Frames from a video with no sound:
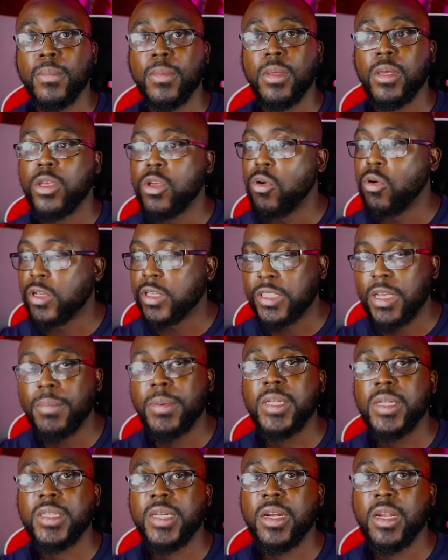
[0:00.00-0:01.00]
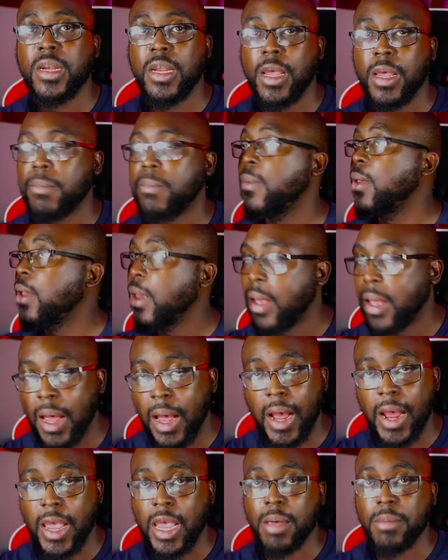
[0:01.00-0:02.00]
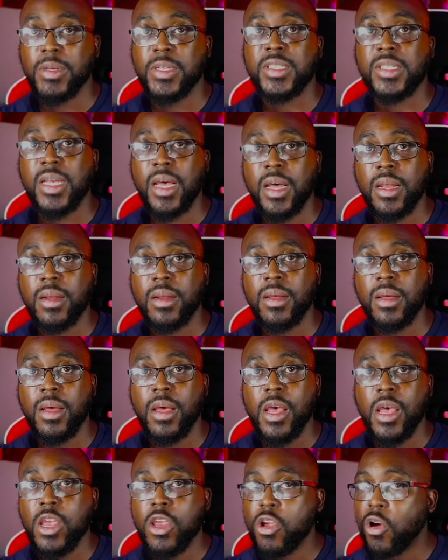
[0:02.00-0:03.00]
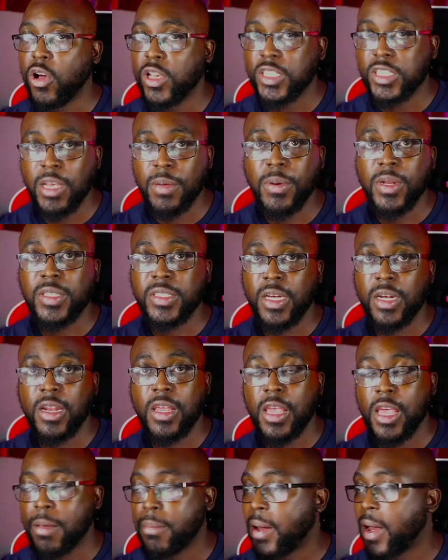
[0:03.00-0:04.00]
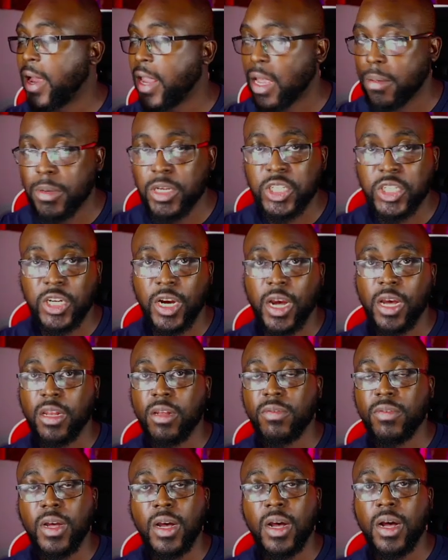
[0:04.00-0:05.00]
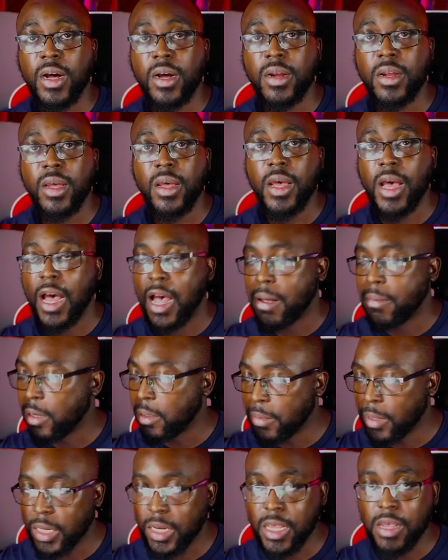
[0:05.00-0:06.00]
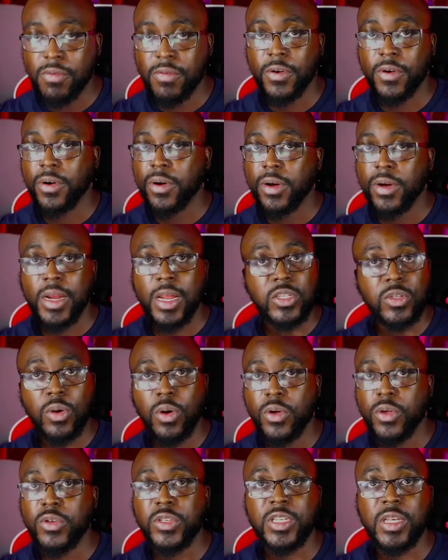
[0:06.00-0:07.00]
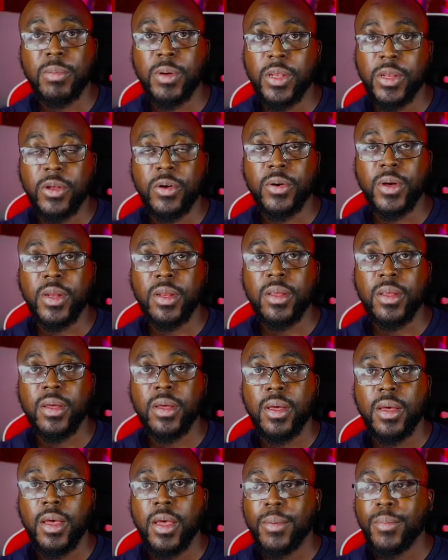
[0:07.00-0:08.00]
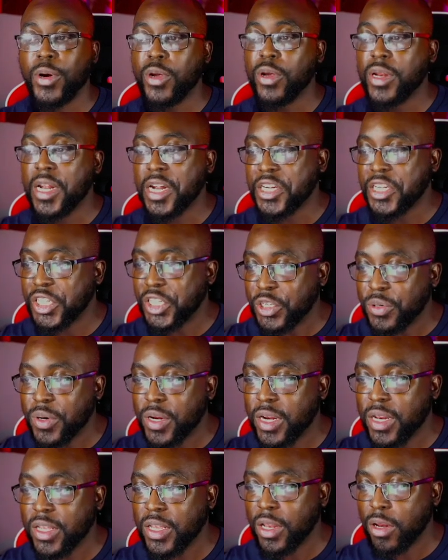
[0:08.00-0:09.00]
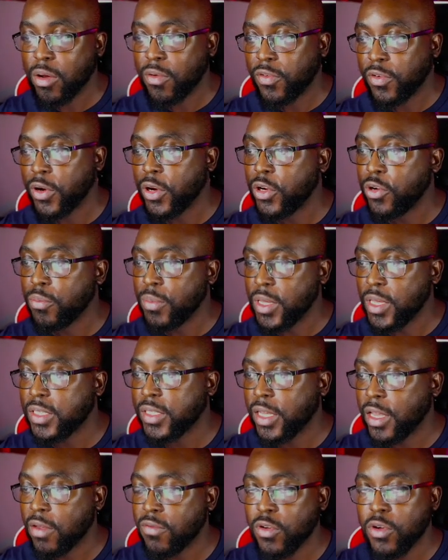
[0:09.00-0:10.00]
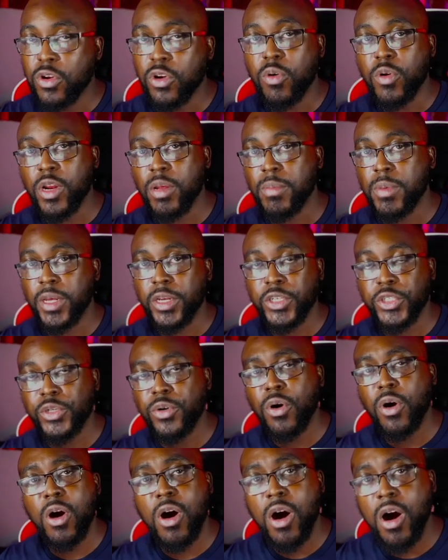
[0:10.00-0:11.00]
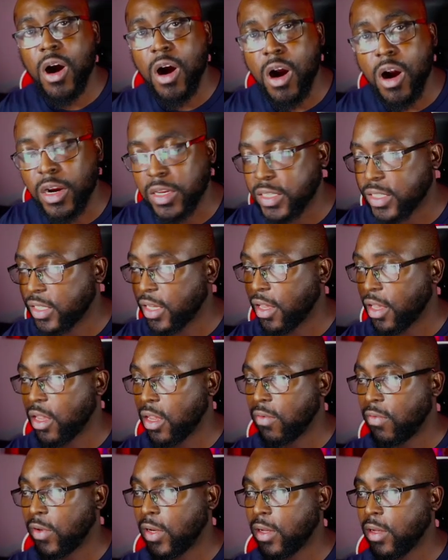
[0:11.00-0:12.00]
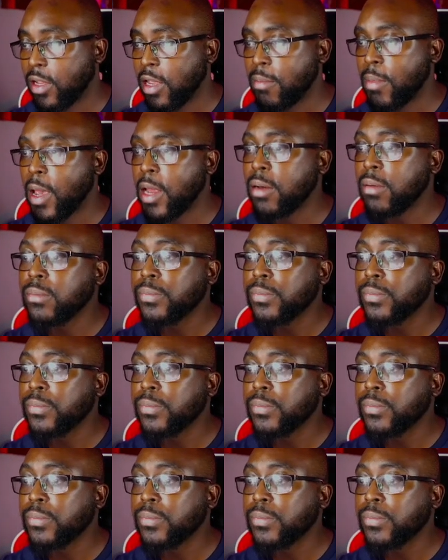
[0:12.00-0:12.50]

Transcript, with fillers: You are simply telling Him, I am a son. You are simply telling him, I am a child of God. I'm a believer. That's all you're simply doing. Well, you're not doing it in order for you to be saved. You're doing it because you are saved. Amen?